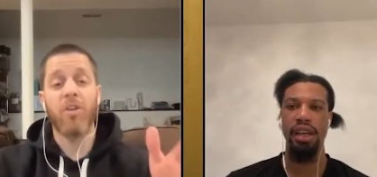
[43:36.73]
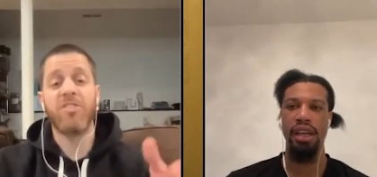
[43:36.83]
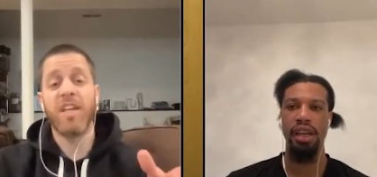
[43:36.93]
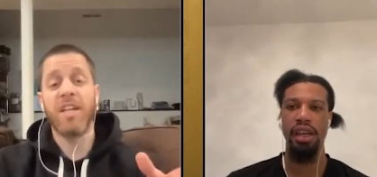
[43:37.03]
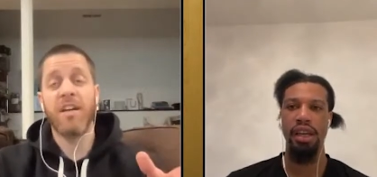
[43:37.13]

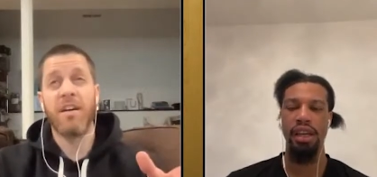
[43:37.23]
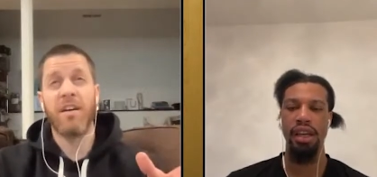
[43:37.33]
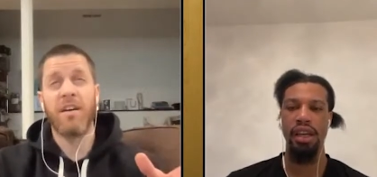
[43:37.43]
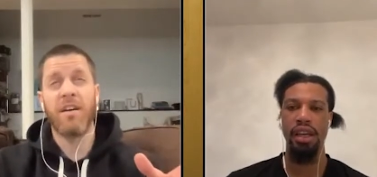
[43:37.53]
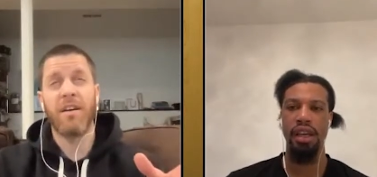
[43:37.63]
Speaker 1: first in
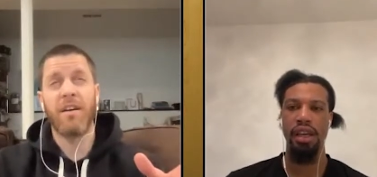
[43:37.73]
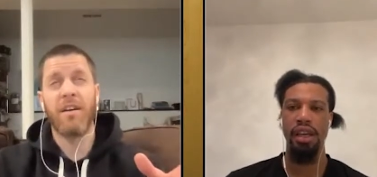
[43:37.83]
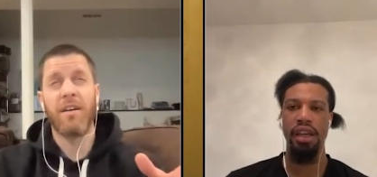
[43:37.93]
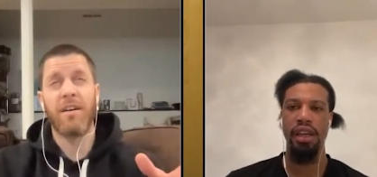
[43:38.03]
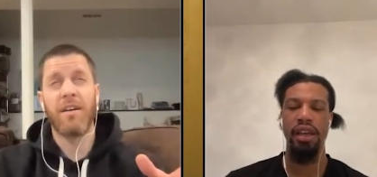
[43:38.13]

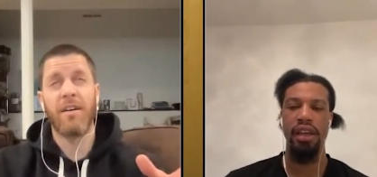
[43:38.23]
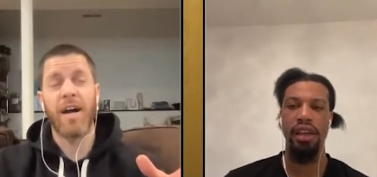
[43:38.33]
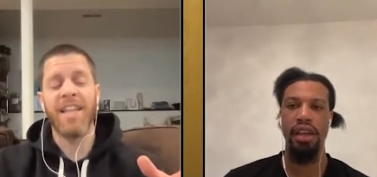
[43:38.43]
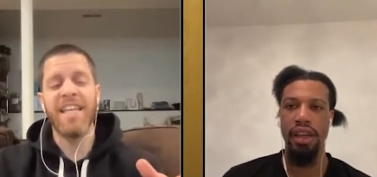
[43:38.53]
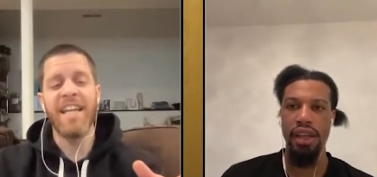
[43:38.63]
the
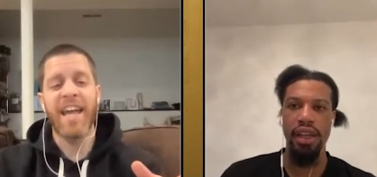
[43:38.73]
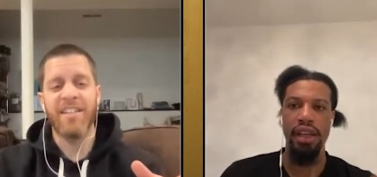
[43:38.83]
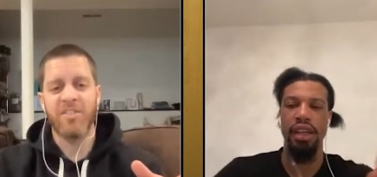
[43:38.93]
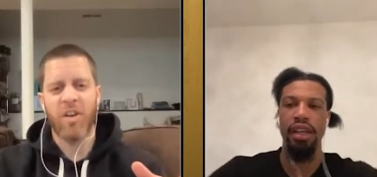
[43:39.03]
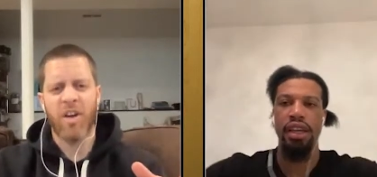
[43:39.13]
Elite
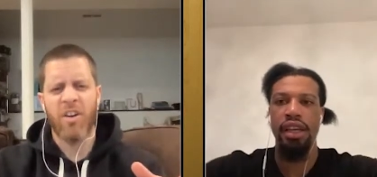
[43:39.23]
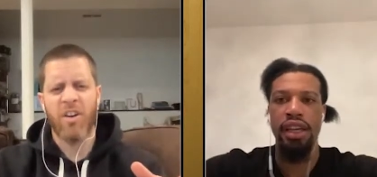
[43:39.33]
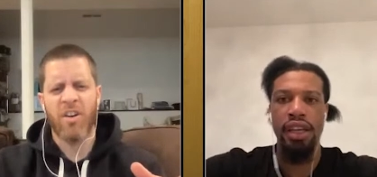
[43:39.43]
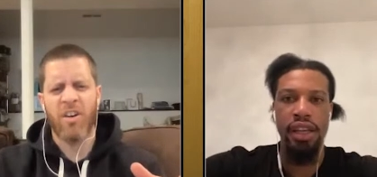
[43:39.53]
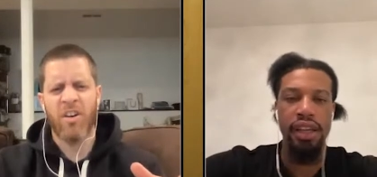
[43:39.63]
Eight. Uh,
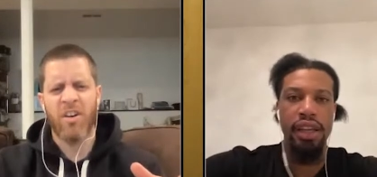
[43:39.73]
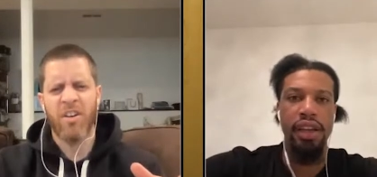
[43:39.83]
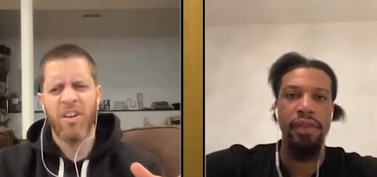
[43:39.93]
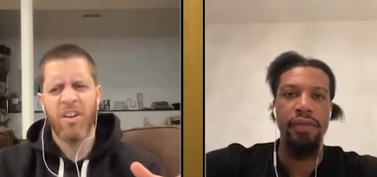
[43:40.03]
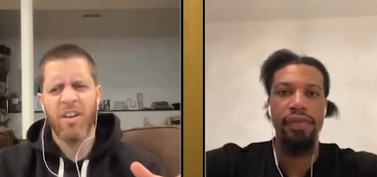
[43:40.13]
uh,
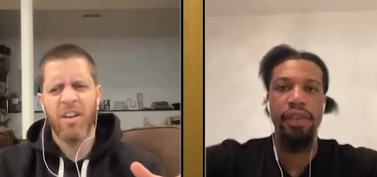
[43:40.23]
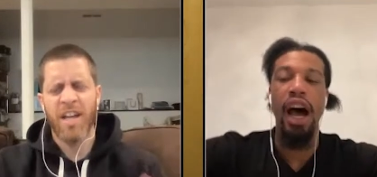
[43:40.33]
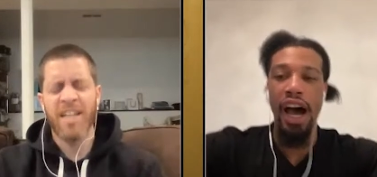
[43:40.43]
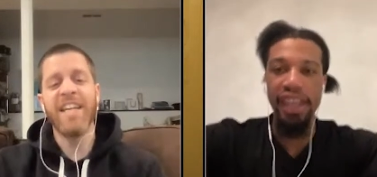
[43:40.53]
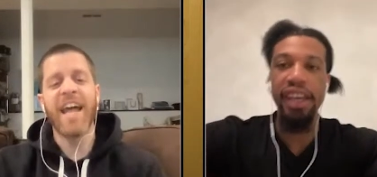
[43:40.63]

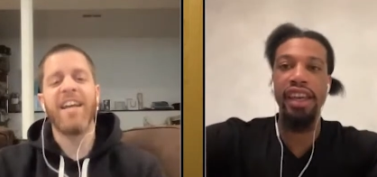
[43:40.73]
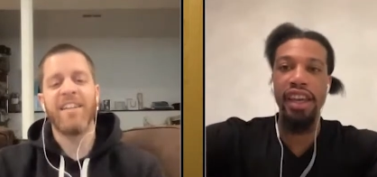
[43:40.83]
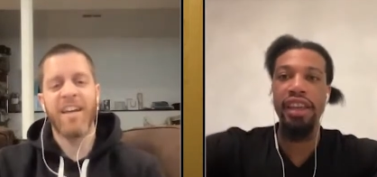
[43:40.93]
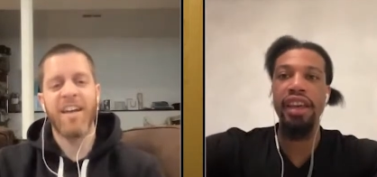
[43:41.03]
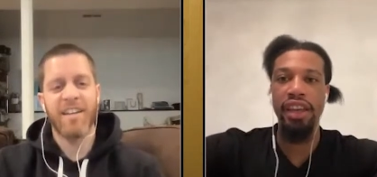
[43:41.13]
ah, Elite uh, yeah,
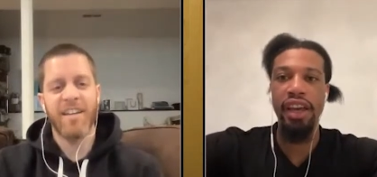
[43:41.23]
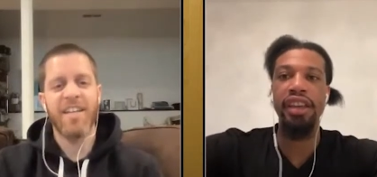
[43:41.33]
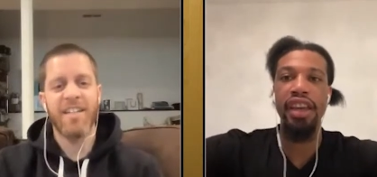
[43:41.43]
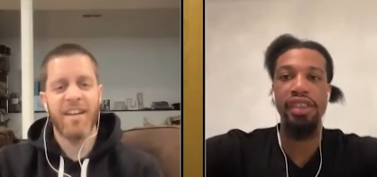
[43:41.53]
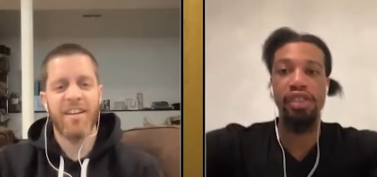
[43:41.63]
Eight, yeah, yeah, yeah.
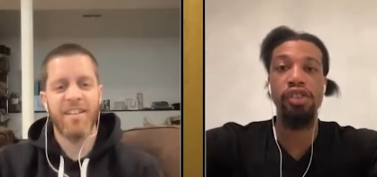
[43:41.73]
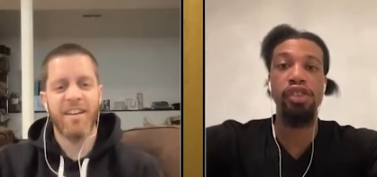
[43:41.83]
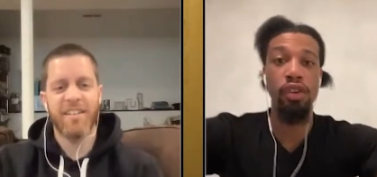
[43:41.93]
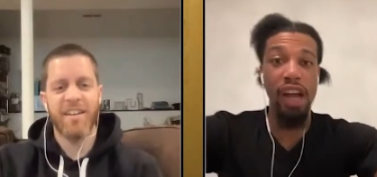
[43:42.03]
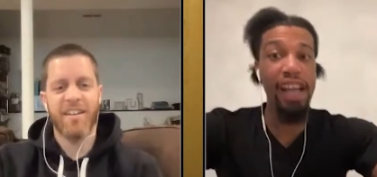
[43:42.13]
yeah. yeah so,
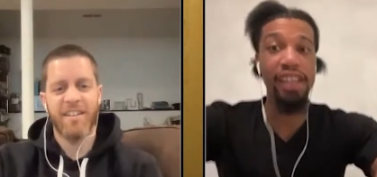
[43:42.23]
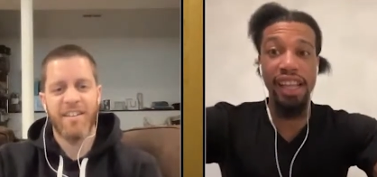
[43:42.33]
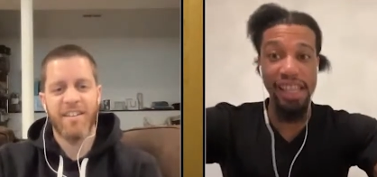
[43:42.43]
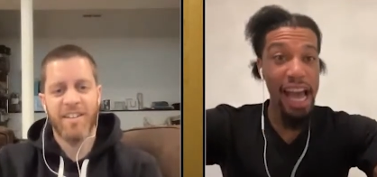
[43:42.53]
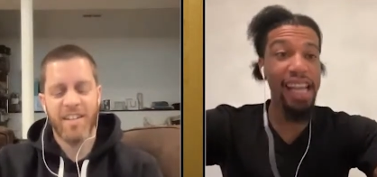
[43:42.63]
so that,
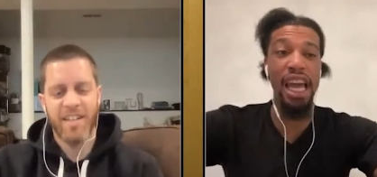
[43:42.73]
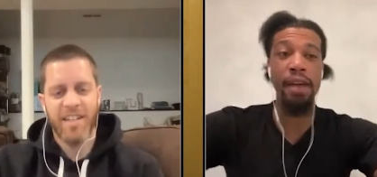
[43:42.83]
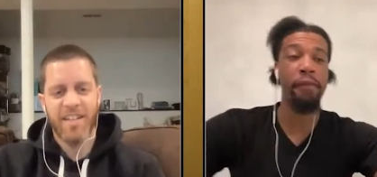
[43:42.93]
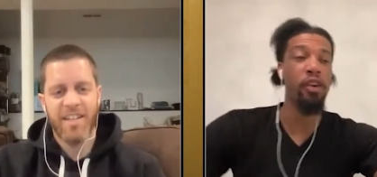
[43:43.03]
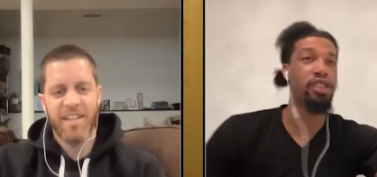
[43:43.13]
Speaker 2: that that
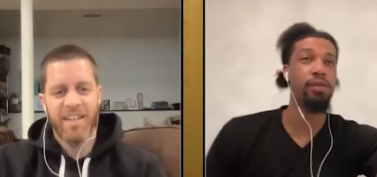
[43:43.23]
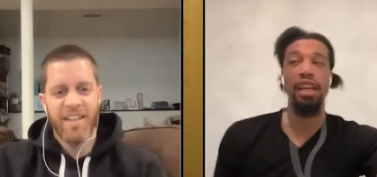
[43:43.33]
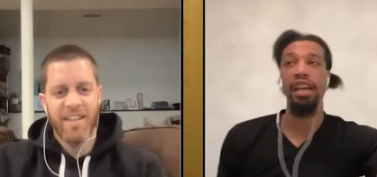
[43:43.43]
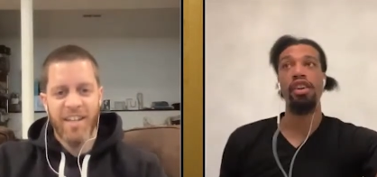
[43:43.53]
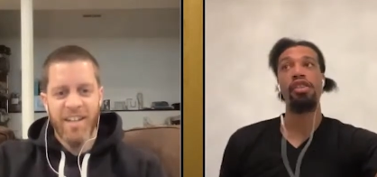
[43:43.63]
game first, it was
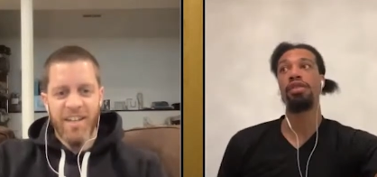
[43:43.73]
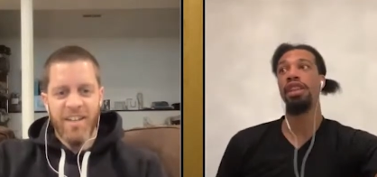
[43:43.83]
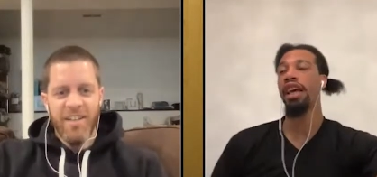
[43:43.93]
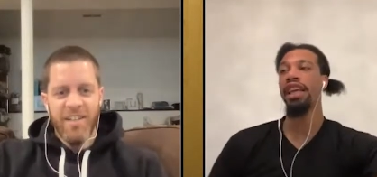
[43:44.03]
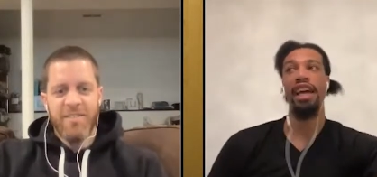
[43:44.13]
like, yo,
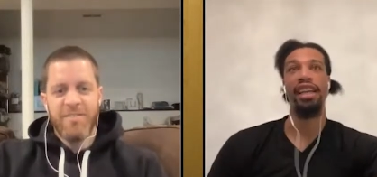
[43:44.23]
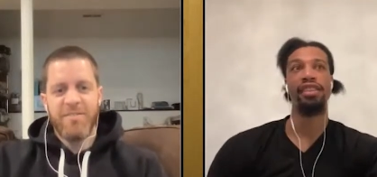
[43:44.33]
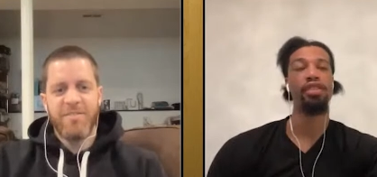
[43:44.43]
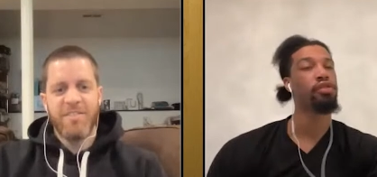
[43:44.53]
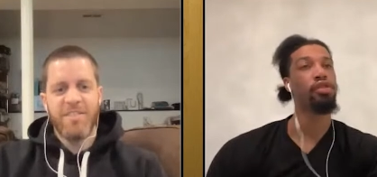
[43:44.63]
like
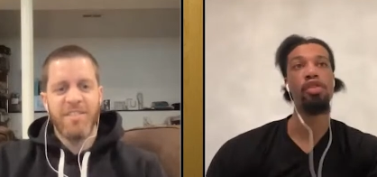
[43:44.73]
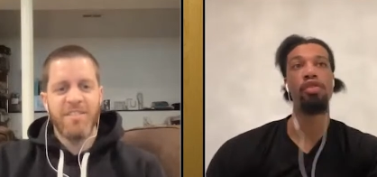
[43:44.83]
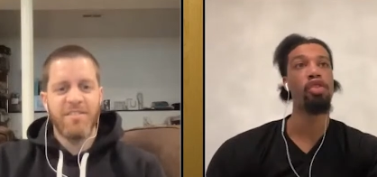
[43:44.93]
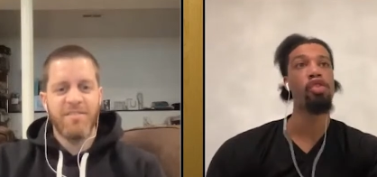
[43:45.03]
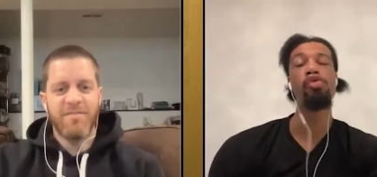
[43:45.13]
you
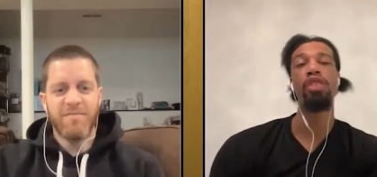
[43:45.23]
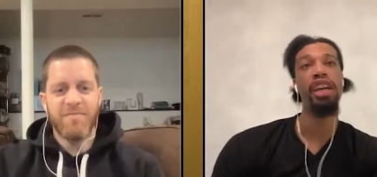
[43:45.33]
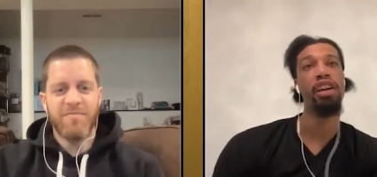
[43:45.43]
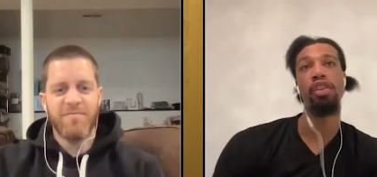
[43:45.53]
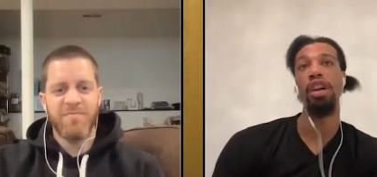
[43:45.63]
don't know who it
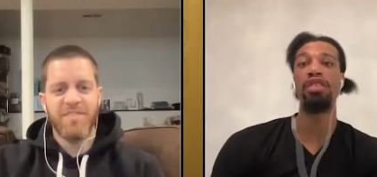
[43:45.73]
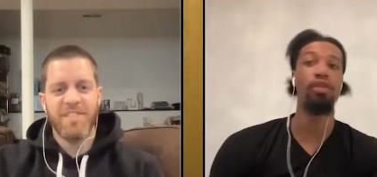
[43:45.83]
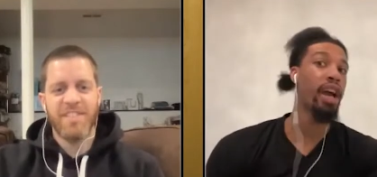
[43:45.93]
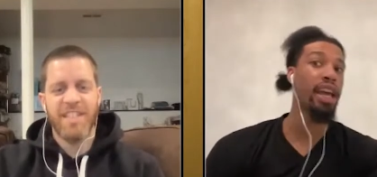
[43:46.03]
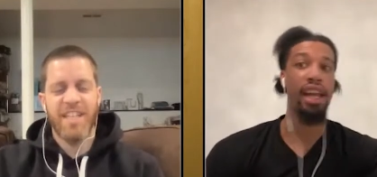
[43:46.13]
could go either
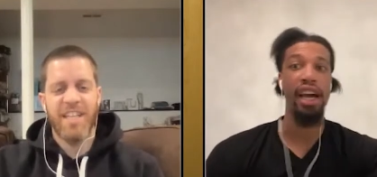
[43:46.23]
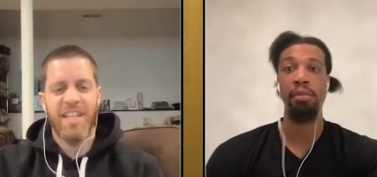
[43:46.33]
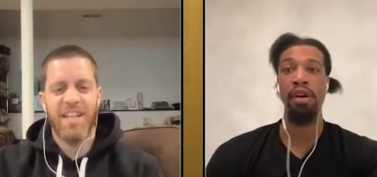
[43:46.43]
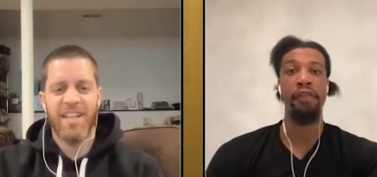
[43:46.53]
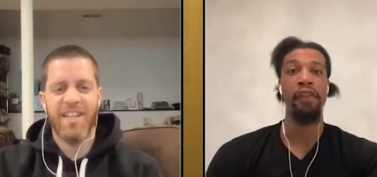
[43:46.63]
way. Like,
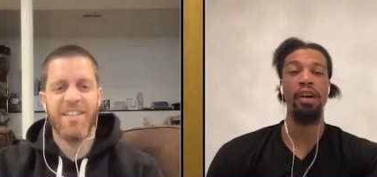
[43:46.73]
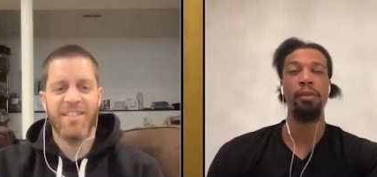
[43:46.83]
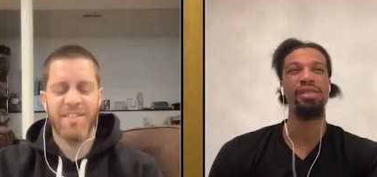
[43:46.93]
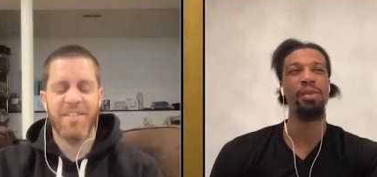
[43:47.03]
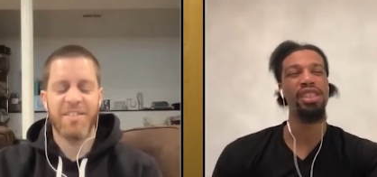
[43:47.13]
motherfucker,
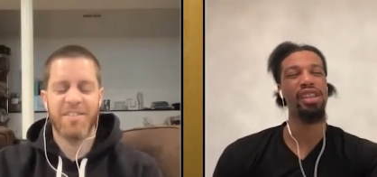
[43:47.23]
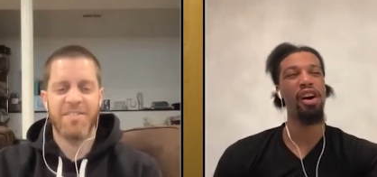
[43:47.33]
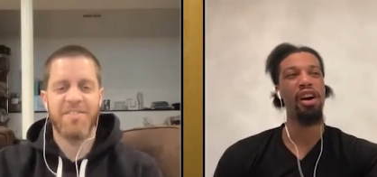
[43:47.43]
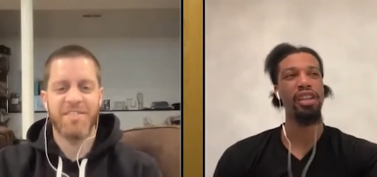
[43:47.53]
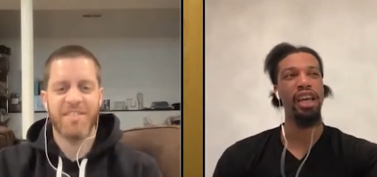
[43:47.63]
what's what's the
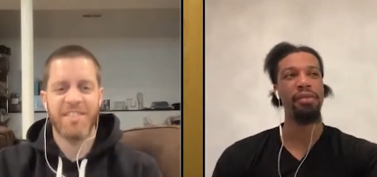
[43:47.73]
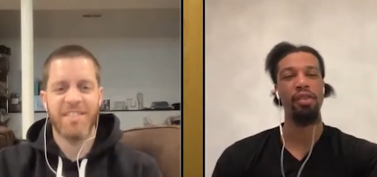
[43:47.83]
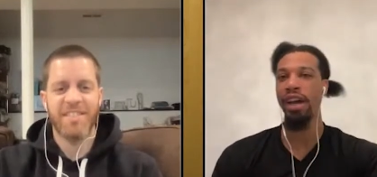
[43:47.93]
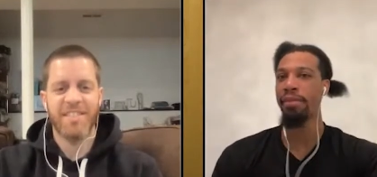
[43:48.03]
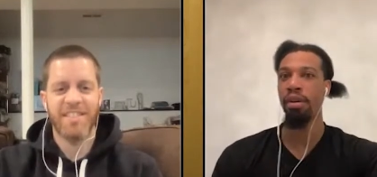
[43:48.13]
guard name? The
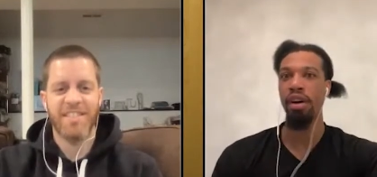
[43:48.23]
White